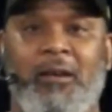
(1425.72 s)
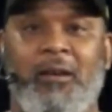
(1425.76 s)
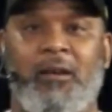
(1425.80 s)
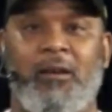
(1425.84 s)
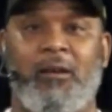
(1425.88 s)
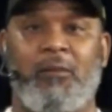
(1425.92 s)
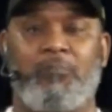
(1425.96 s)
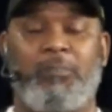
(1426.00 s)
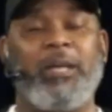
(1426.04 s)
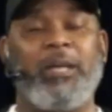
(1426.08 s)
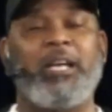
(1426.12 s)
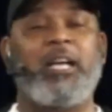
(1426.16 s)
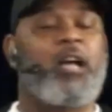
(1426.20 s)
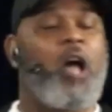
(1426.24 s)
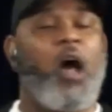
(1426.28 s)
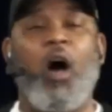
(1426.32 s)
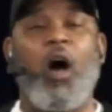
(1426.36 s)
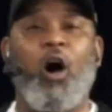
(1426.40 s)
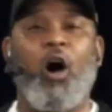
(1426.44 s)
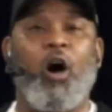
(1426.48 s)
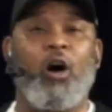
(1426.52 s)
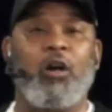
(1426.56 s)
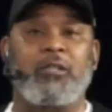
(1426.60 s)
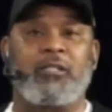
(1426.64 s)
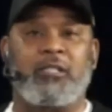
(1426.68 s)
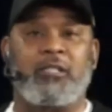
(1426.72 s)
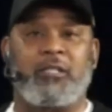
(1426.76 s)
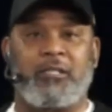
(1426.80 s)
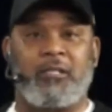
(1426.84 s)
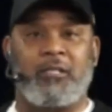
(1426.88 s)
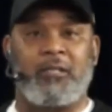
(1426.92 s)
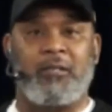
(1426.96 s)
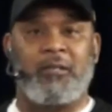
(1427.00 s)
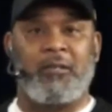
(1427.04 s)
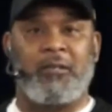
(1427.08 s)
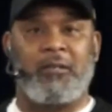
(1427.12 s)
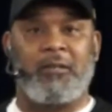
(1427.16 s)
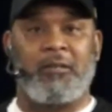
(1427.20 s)
Because
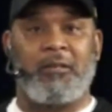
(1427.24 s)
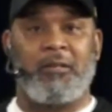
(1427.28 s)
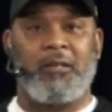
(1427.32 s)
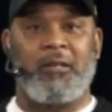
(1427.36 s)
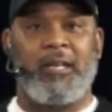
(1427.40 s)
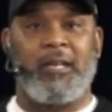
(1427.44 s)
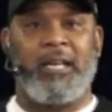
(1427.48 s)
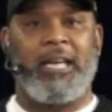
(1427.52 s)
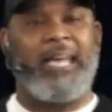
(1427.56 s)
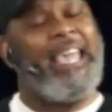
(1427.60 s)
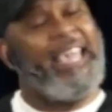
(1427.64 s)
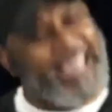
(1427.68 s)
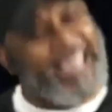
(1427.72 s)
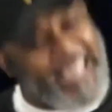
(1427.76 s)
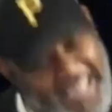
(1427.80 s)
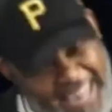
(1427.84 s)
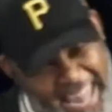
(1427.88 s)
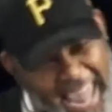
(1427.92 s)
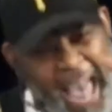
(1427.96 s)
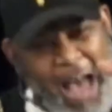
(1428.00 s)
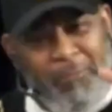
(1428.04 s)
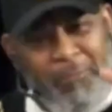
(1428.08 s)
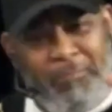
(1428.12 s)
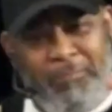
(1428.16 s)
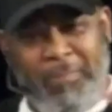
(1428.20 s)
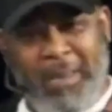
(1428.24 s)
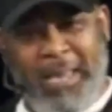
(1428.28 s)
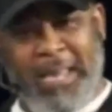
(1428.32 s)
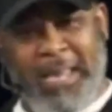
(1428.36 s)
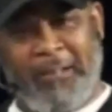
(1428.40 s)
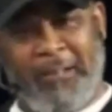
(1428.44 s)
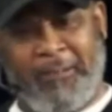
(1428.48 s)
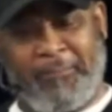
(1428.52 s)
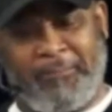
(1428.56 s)
he kept me.